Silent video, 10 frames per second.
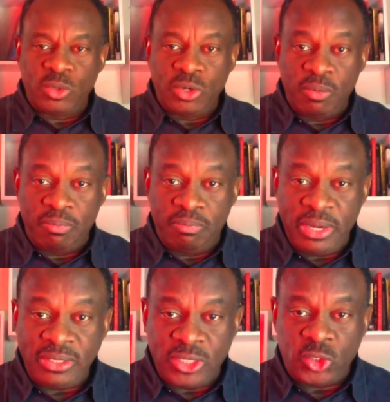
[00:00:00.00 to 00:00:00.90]
just want to
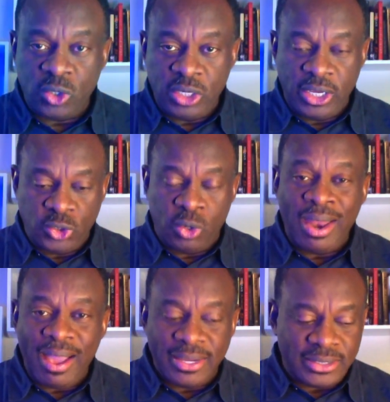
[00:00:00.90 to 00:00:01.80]
bring this
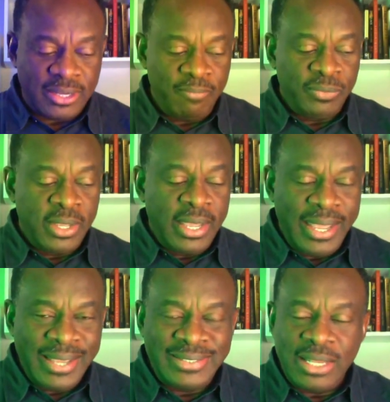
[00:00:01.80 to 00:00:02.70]
to light,
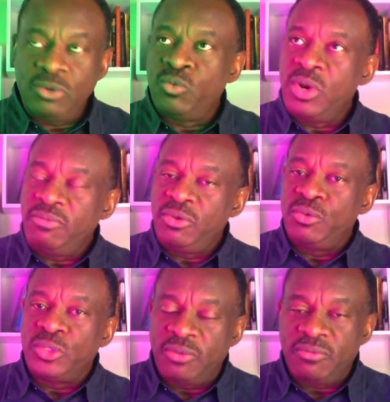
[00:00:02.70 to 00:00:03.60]
is that one of
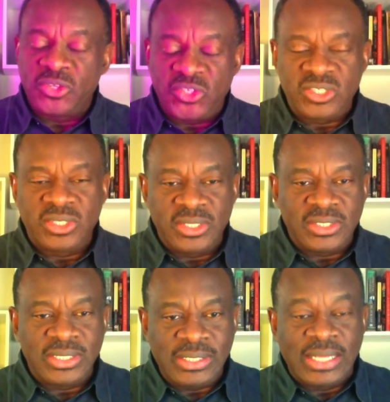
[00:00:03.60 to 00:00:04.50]
the rules of
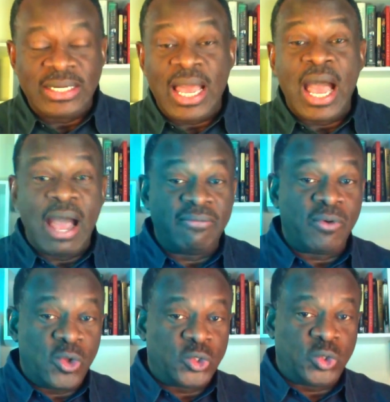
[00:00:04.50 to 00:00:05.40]
consistency that I
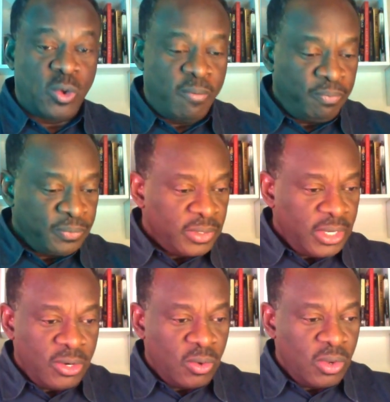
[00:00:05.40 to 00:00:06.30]
have also,
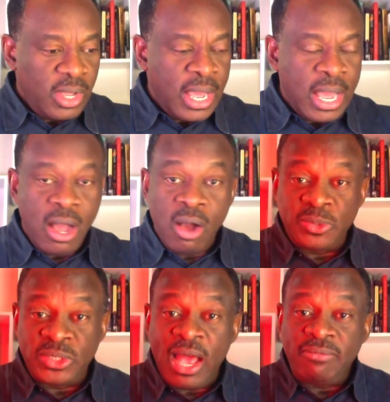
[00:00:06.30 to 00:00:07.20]
you know,
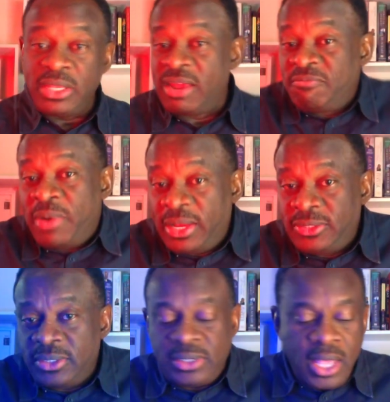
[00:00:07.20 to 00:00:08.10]
observed, that I've
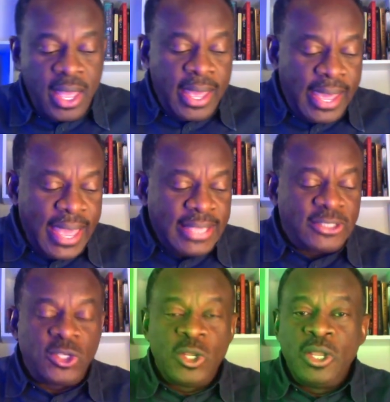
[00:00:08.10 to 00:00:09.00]
practiced,
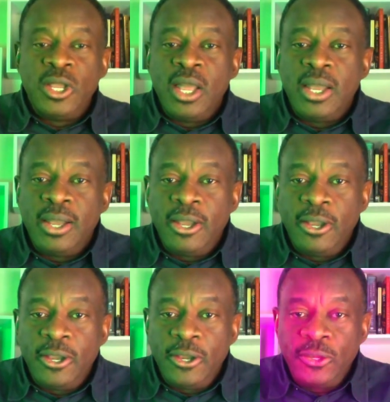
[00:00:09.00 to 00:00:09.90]
is
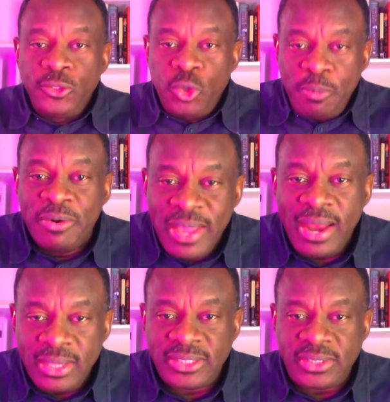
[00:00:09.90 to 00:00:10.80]
to be
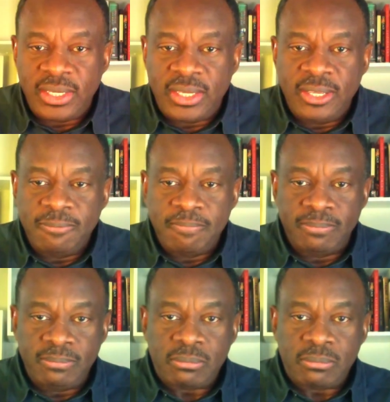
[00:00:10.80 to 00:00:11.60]
realistic.